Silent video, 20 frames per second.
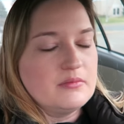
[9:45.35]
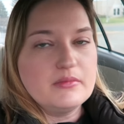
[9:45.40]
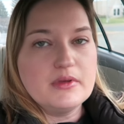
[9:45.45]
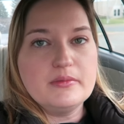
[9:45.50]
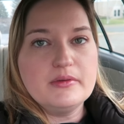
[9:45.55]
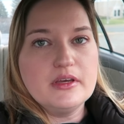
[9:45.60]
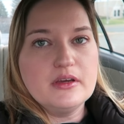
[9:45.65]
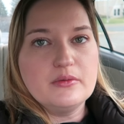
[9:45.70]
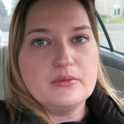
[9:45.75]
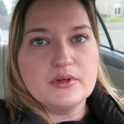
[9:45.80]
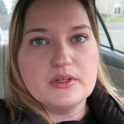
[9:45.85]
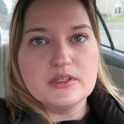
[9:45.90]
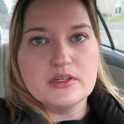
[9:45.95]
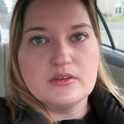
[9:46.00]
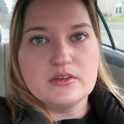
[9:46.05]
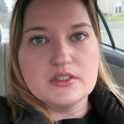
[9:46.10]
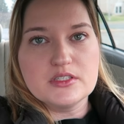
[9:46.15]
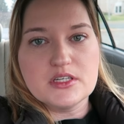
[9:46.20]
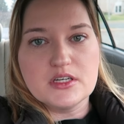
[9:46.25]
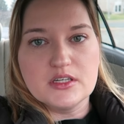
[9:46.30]
Maybe I will
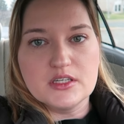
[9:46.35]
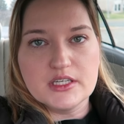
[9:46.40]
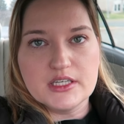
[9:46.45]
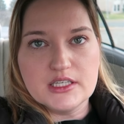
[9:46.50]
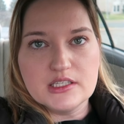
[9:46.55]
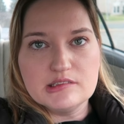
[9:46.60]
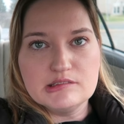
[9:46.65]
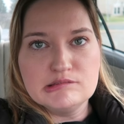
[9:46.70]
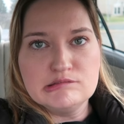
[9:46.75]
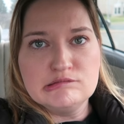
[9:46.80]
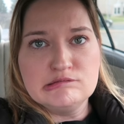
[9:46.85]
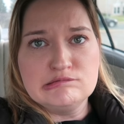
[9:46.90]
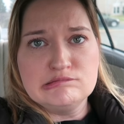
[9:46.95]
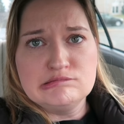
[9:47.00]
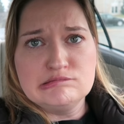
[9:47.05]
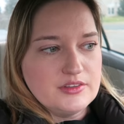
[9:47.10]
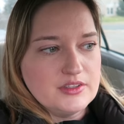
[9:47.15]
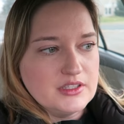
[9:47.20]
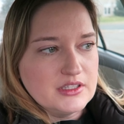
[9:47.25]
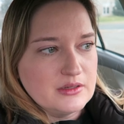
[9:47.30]
go to Target.
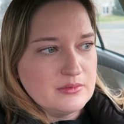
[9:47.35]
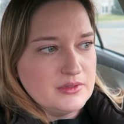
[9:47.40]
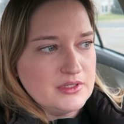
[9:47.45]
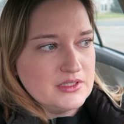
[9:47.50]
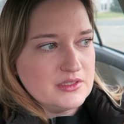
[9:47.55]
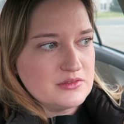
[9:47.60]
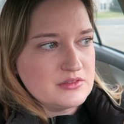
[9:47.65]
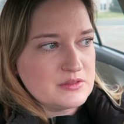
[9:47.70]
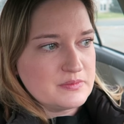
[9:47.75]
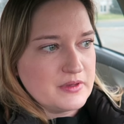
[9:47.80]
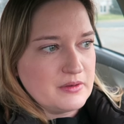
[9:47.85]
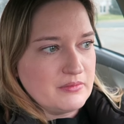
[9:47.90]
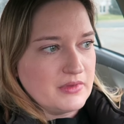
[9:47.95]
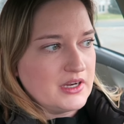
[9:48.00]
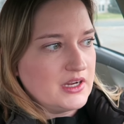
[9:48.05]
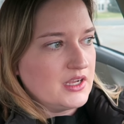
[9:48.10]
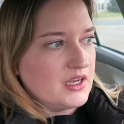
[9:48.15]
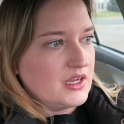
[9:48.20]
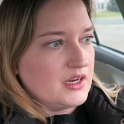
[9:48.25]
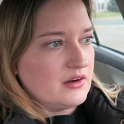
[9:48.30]
I feel like I'm gonna go spend
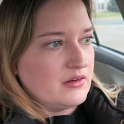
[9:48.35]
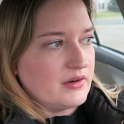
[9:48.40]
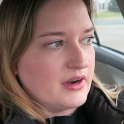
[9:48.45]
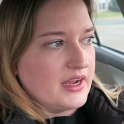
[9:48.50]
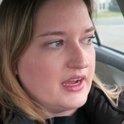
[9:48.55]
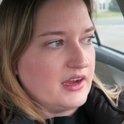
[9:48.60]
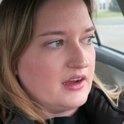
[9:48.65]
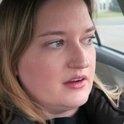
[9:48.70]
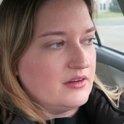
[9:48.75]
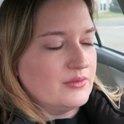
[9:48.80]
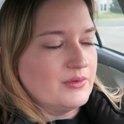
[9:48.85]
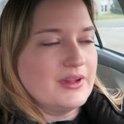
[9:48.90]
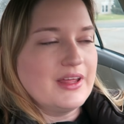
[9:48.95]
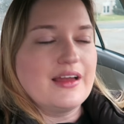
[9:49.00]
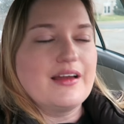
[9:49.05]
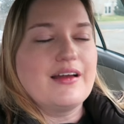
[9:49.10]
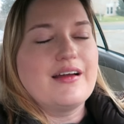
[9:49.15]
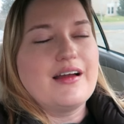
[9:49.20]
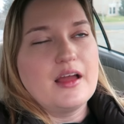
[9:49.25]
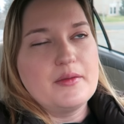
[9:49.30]
money I don't have.
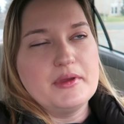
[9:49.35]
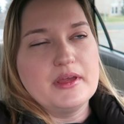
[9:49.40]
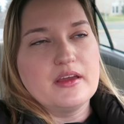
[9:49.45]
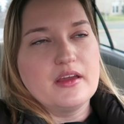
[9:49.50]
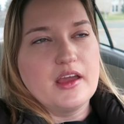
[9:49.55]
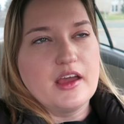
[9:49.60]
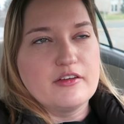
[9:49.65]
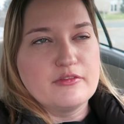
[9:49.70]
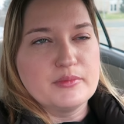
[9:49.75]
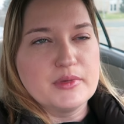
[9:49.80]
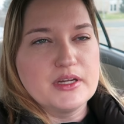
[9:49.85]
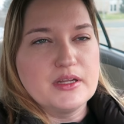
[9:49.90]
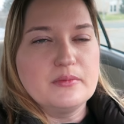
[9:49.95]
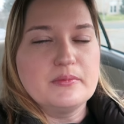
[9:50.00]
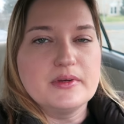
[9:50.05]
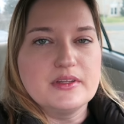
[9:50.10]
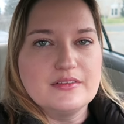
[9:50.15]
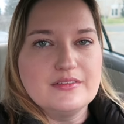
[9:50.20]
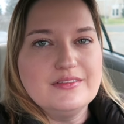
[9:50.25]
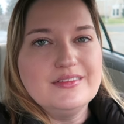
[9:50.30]
Well, I mean, I have money,
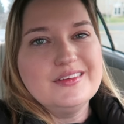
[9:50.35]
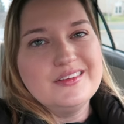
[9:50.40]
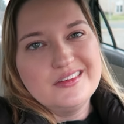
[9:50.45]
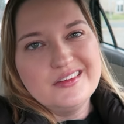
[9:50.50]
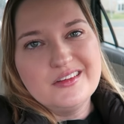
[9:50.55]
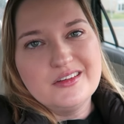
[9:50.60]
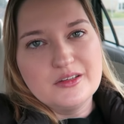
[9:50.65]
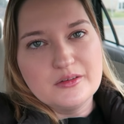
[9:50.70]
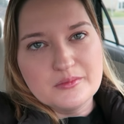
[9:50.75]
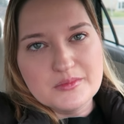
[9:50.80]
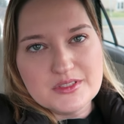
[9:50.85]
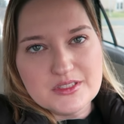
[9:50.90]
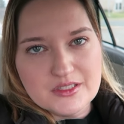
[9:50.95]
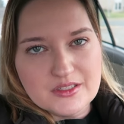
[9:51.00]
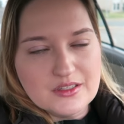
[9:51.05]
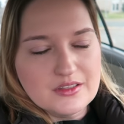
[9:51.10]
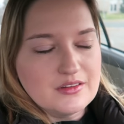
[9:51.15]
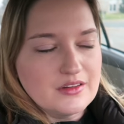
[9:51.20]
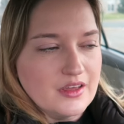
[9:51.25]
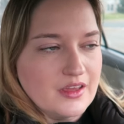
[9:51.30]
but you know what I'm
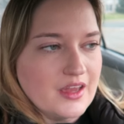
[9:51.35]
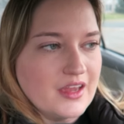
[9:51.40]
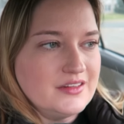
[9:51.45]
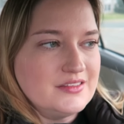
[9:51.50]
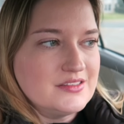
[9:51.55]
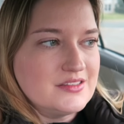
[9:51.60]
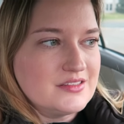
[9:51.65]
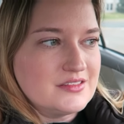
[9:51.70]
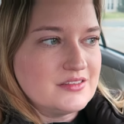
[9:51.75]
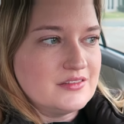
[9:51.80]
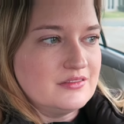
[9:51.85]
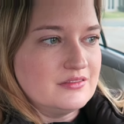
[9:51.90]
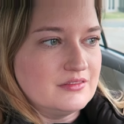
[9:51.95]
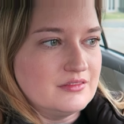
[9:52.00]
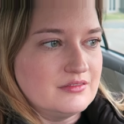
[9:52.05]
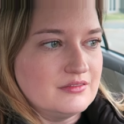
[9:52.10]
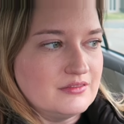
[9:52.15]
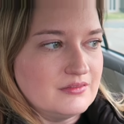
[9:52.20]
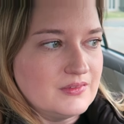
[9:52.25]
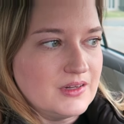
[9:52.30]
saying? Like, I just
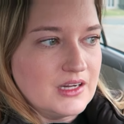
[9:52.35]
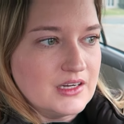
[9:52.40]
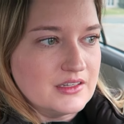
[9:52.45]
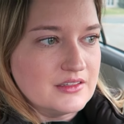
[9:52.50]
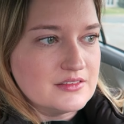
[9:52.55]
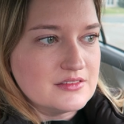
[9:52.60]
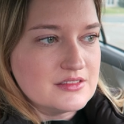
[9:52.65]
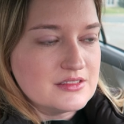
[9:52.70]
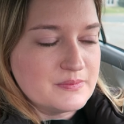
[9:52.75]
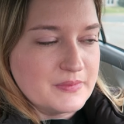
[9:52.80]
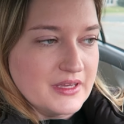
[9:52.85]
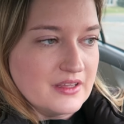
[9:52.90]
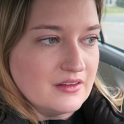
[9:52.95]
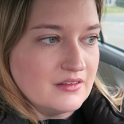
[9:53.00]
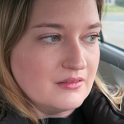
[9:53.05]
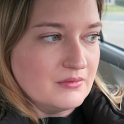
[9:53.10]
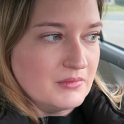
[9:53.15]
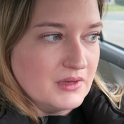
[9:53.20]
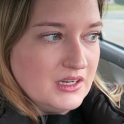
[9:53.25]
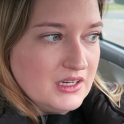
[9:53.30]
don't wanna
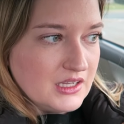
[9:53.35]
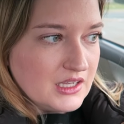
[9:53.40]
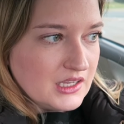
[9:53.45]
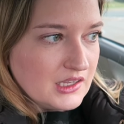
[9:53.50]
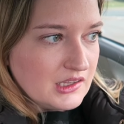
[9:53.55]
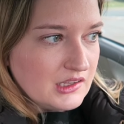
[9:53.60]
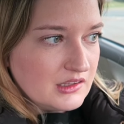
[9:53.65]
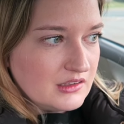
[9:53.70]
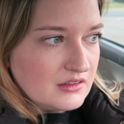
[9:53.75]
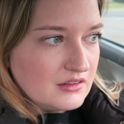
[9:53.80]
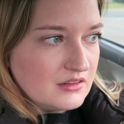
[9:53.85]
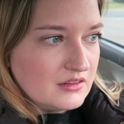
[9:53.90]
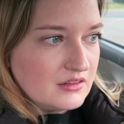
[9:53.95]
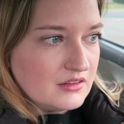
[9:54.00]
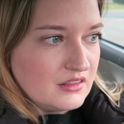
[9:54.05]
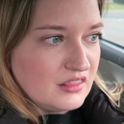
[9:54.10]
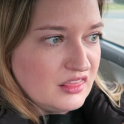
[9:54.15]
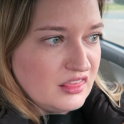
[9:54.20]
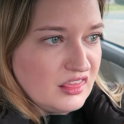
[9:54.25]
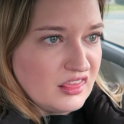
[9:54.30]
spend money.
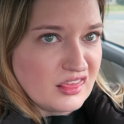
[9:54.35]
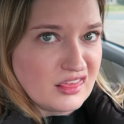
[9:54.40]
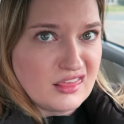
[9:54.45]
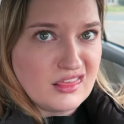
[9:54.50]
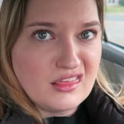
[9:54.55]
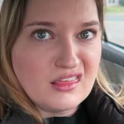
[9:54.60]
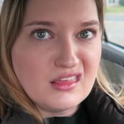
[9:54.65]
Ugh.